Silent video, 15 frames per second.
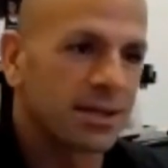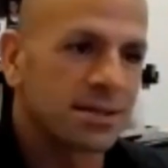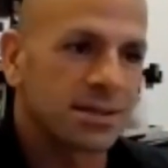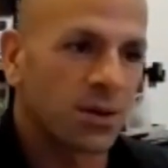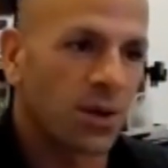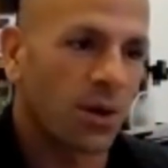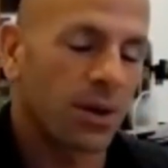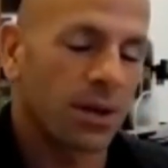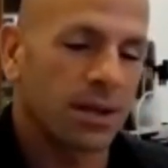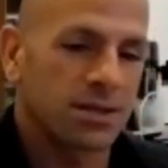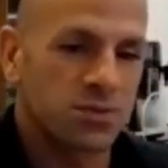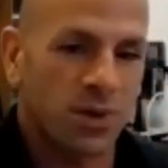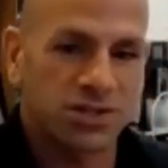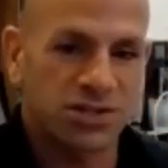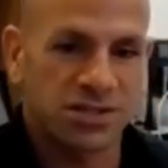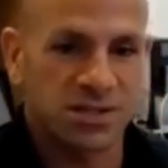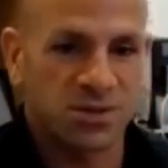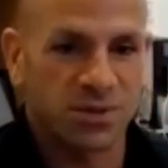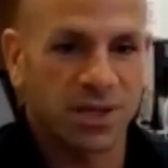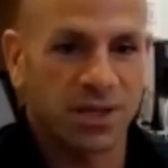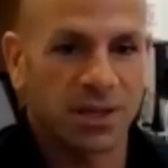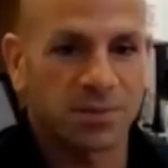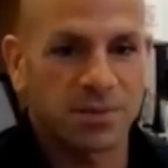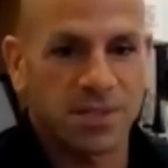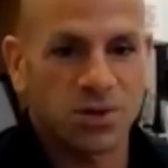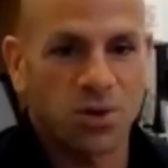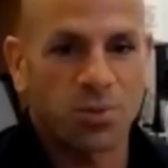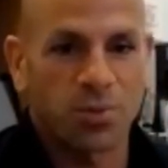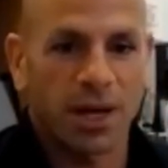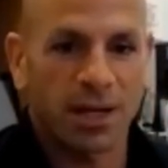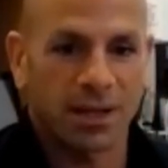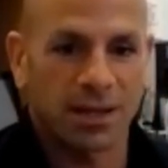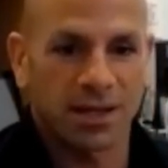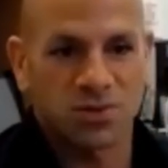So, all right, let's watch these 3 clips. Let's go back in.